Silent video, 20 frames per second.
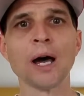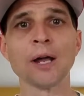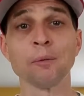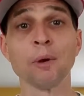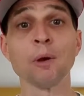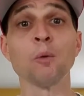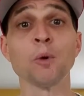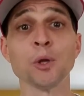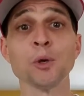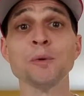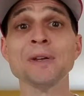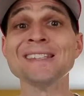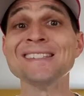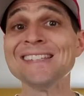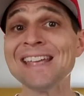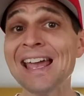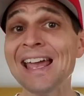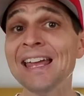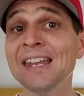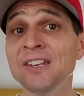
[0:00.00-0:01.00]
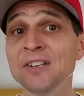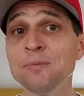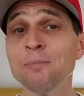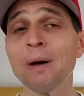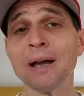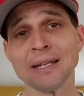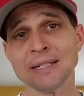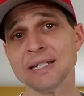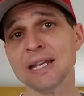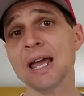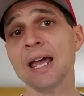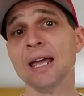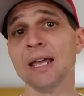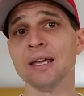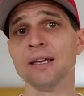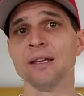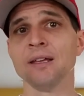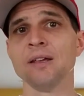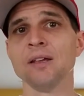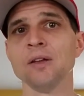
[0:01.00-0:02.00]
How do I want to intend my
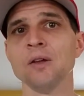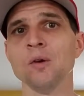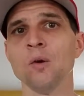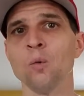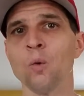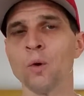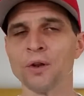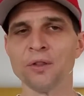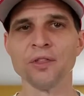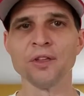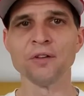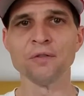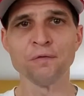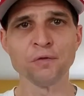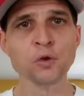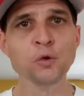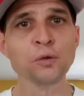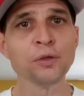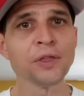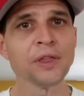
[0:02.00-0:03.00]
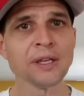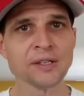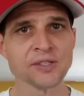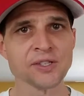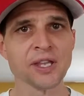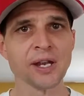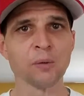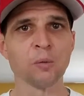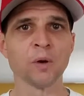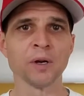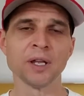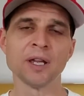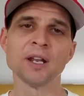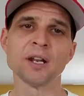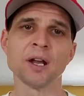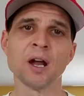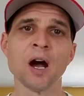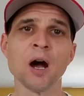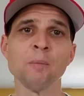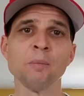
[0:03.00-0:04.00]
day? What are the few things that I want to
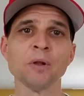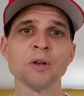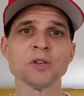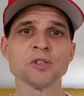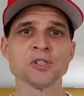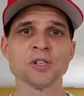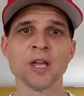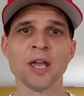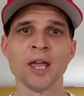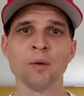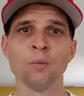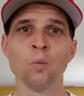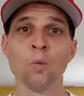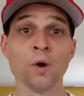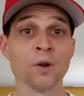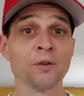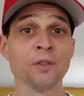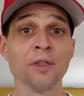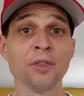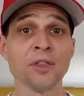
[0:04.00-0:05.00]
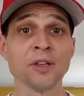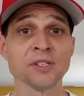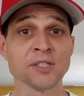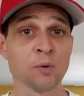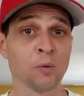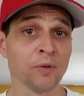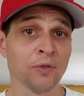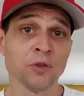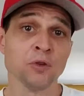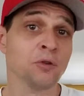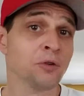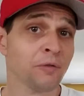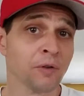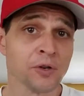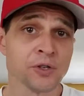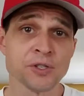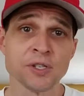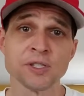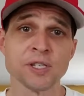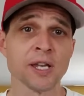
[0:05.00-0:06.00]
get accomplished? And what are the things I want the
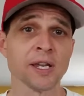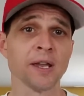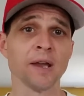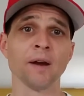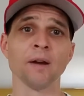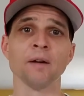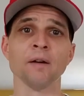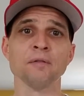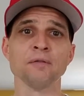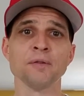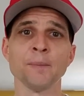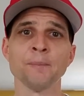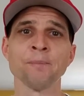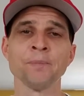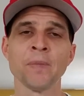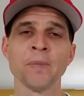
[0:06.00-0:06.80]
universe to take care of?